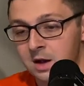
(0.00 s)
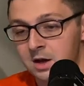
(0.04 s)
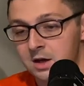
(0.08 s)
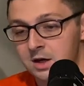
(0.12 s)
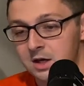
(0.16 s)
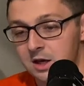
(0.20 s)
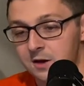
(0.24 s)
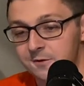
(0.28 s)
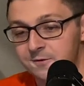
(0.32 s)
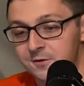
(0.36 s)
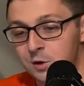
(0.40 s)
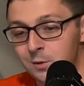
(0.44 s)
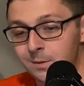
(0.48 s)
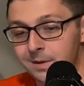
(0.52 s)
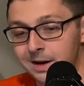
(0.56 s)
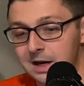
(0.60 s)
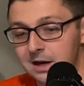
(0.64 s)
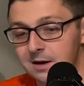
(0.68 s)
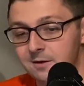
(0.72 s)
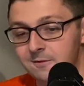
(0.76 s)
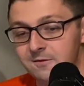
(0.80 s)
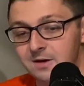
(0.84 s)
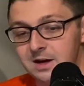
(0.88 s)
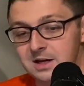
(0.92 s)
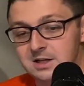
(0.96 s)
If you make an
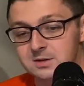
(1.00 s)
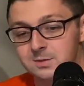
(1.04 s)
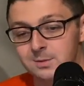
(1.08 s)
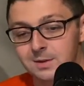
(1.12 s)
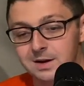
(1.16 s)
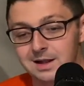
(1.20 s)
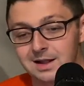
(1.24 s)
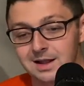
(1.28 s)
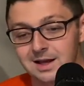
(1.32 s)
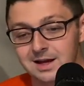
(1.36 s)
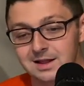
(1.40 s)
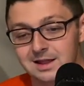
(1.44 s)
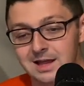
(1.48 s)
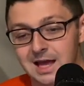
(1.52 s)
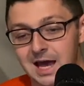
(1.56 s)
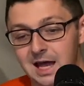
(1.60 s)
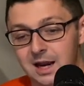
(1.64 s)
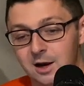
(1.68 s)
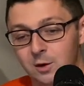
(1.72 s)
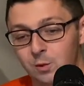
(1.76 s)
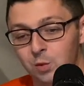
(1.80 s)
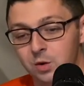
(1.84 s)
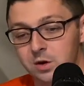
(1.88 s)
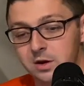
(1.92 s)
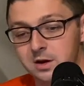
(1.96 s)
investment like that,
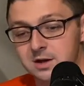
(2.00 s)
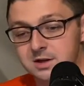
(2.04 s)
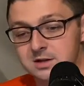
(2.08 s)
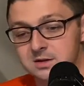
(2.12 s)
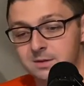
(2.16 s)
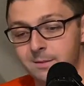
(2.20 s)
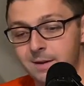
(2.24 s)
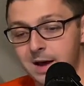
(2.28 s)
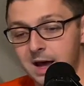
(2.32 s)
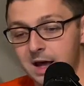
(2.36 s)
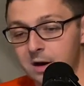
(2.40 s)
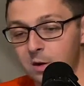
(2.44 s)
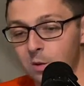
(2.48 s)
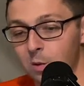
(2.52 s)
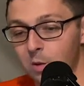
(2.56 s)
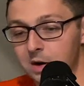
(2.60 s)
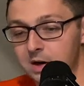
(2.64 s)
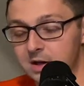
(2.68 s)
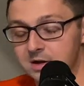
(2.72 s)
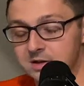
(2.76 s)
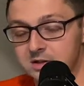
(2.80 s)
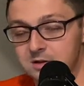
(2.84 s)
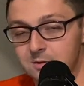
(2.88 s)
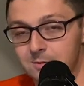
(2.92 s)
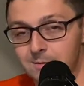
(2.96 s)
it really doesn't matter what
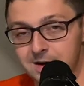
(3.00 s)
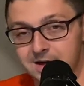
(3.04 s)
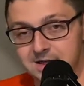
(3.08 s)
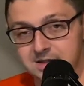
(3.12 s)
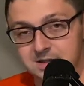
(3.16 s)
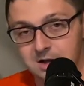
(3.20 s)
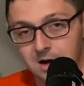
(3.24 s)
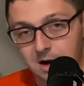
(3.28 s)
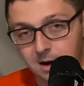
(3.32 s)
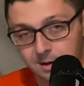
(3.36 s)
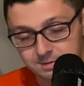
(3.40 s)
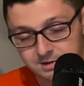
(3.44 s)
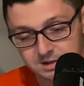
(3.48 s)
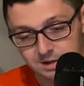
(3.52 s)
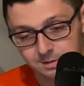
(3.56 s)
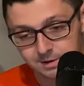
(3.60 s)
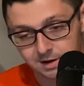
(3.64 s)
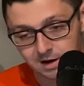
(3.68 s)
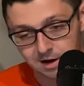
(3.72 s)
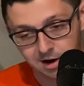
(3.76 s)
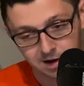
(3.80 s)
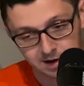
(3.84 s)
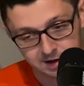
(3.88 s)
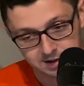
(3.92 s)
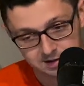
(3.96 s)
else you mess up, to
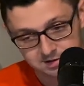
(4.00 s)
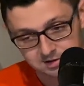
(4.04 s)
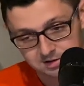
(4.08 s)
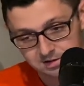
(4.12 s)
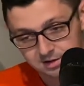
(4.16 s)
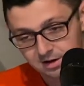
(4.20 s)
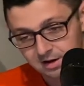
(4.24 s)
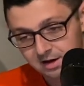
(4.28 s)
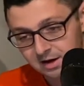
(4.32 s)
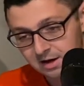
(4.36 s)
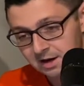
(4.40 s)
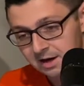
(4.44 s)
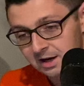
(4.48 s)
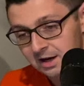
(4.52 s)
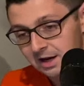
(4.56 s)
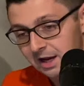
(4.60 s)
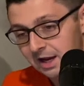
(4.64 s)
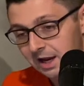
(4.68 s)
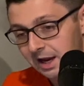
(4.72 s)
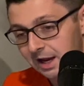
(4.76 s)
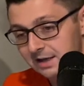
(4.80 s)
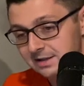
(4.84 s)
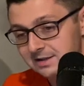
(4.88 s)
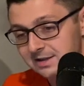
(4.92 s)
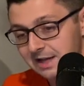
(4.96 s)
be honest.
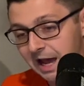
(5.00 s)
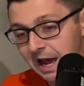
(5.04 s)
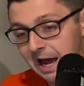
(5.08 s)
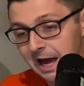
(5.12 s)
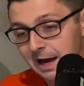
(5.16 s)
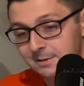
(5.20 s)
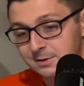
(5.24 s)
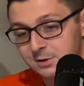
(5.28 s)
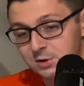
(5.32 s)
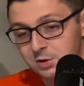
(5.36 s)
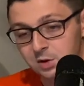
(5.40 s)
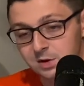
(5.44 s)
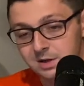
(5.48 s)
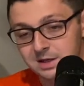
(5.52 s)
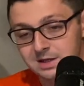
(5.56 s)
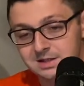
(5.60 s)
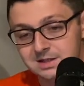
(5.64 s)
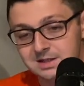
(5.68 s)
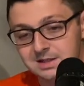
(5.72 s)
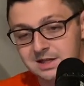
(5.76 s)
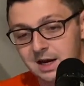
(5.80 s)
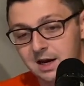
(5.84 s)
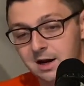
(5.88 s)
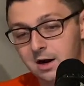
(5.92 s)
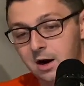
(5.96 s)
It's absolutely
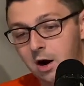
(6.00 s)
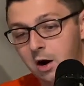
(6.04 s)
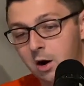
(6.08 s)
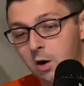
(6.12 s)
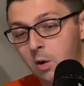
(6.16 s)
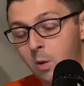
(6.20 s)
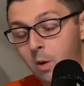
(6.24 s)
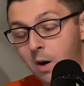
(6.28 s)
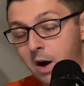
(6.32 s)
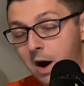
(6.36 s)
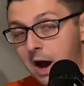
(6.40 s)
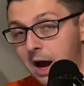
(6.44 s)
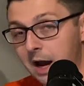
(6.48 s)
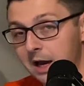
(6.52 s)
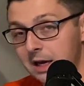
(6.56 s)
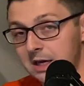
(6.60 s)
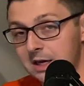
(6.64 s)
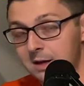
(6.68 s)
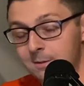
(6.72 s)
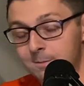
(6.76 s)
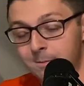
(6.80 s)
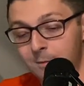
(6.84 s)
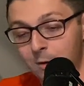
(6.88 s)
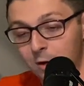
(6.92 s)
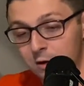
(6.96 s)
insane ROI.
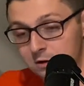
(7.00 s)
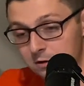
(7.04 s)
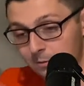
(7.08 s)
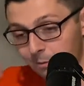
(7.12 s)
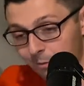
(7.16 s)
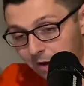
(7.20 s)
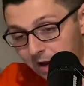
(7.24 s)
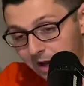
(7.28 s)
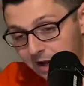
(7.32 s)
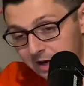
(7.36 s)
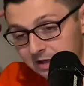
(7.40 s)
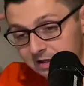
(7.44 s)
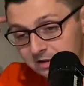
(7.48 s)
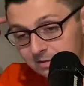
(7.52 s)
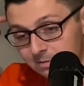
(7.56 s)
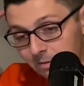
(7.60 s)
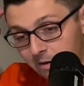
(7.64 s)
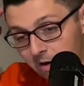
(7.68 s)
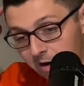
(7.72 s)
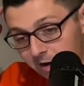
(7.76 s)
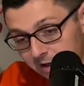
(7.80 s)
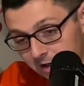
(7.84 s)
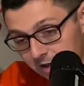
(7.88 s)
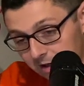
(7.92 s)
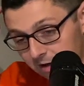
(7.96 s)
He multiplied his
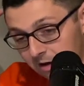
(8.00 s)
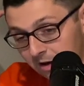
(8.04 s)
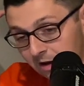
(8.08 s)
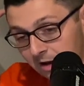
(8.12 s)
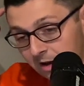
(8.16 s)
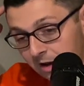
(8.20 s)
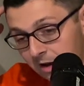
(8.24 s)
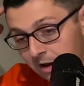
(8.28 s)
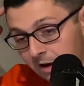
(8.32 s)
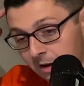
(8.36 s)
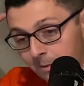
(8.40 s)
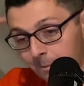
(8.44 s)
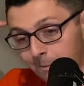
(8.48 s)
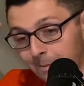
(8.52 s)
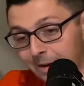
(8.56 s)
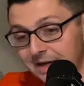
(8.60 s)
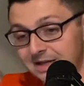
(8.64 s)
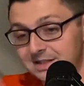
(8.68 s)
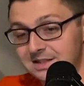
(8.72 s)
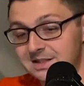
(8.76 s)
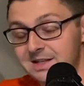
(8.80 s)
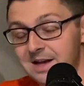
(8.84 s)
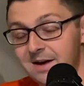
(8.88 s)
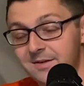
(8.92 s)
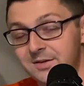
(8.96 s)
money by
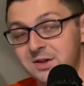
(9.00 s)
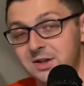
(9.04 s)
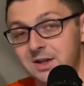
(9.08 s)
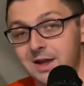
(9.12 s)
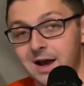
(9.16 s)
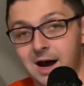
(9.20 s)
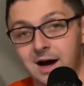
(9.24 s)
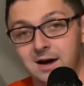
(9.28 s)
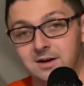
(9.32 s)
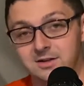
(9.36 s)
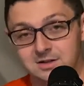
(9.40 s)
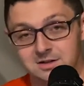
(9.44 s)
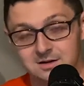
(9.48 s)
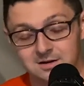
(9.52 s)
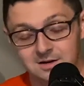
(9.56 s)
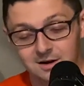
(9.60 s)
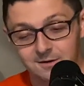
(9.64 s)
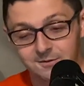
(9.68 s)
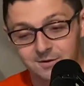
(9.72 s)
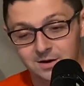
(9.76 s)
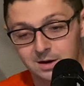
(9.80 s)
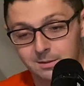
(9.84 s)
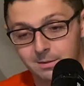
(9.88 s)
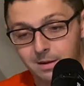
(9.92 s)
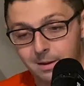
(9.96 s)
7,000,
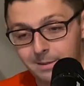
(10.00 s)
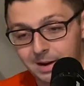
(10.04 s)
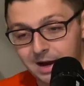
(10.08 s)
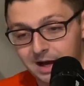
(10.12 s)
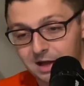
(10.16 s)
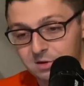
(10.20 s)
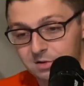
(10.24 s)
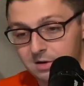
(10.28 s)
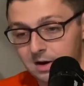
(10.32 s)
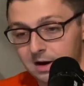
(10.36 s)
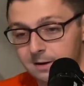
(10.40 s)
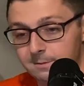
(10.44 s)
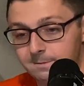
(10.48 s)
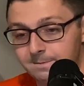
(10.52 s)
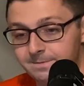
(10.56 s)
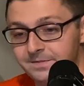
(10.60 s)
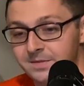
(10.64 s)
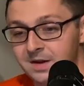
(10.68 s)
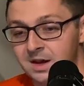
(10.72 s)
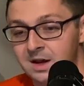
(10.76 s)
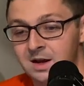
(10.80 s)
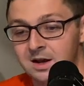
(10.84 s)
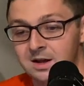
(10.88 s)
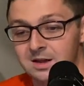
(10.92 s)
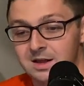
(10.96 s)
if I did my math right.
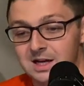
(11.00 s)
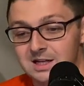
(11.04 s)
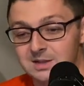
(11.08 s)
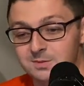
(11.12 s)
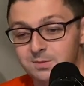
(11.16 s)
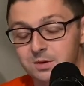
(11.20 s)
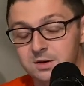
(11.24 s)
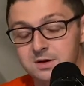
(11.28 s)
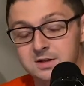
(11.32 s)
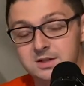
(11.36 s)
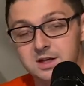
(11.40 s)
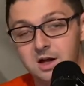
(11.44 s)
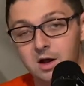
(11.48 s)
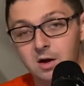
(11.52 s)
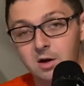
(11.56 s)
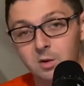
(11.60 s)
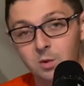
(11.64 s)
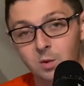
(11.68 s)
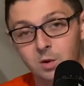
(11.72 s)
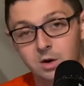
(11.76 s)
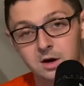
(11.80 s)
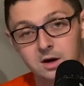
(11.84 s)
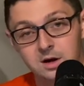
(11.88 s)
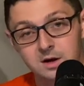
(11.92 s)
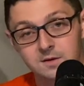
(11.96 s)
That's pretty solid
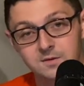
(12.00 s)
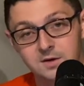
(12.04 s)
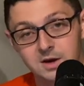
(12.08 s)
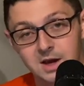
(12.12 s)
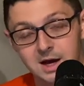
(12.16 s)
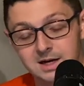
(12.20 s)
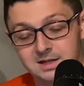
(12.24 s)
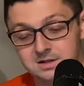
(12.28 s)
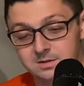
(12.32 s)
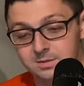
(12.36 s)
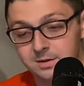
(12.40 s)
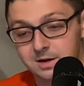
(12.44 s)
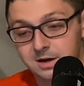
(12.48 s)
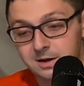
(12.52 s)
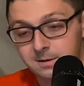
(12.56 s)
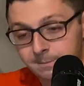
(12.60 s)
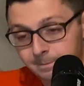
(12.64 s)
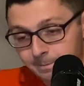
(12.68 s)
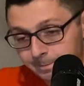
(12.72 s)
work, if you ask me.